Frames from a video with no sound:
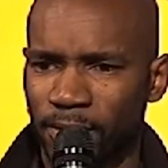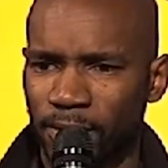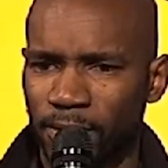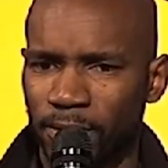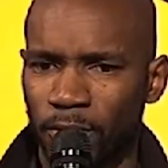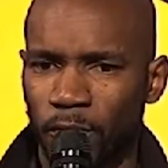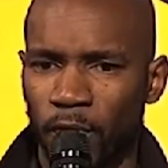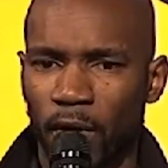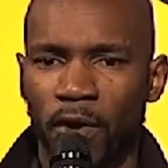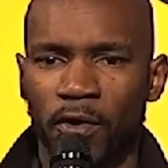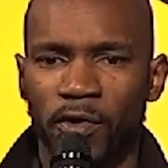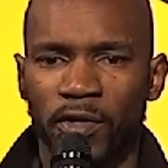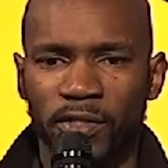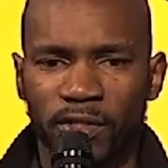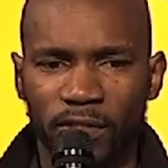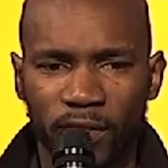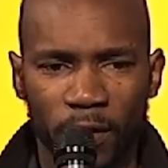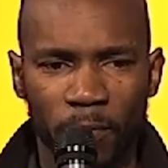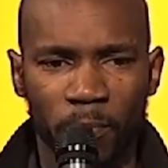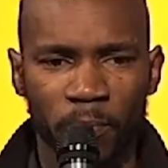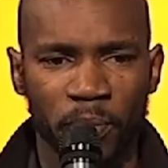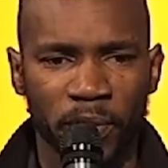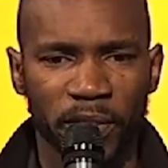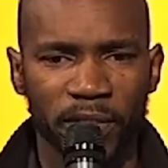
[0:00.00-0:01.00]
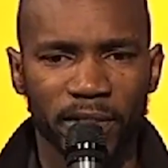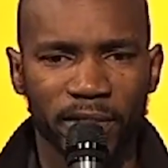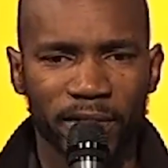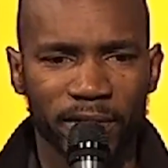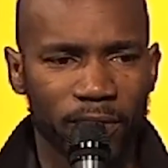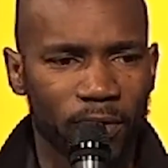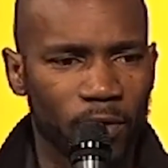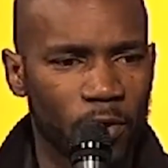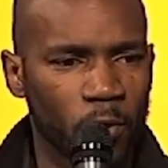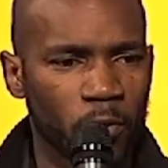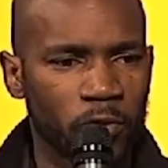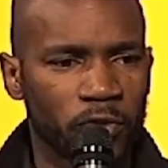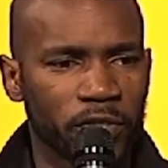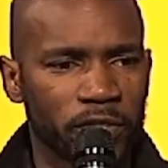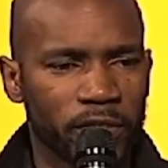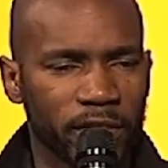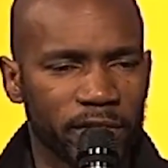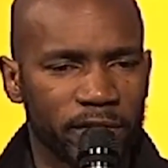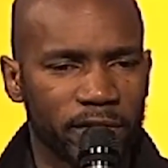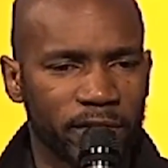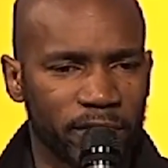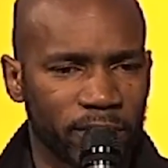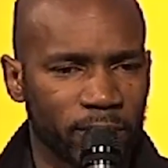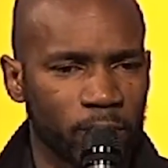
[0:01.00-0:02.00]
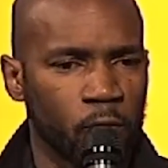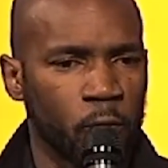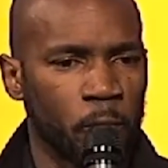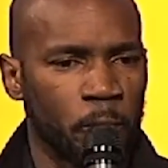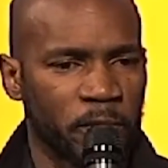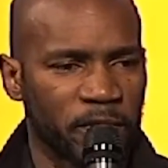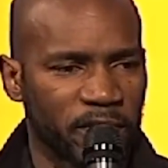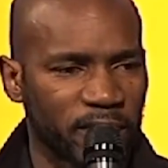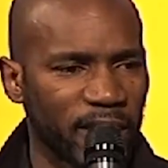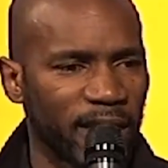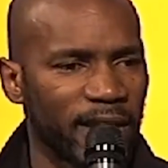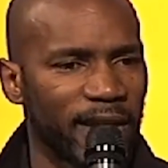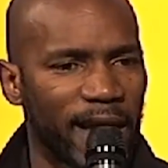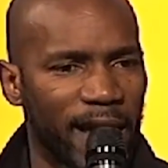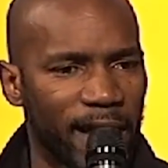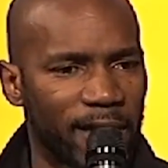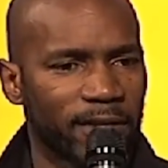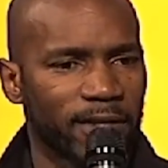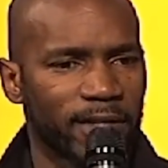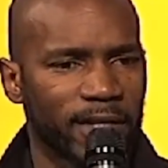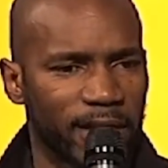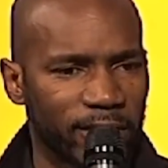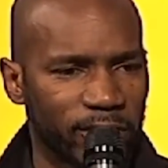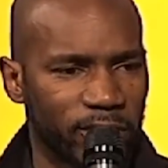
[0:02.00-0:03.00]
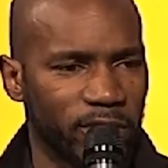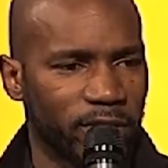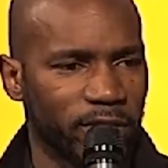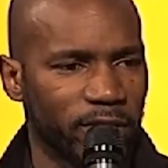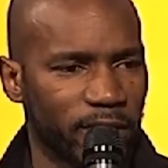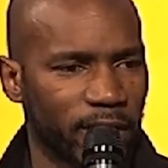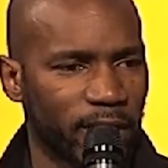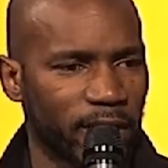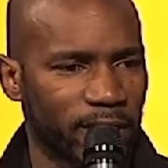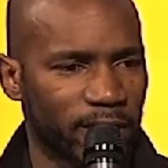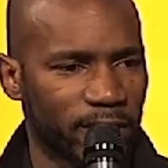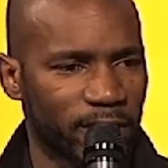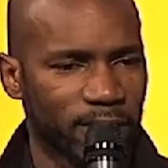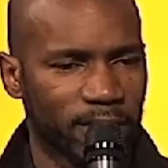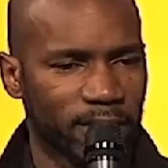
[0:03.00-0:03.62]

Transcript: You are a dumpling and the ocean is soup. Stay out of that shit.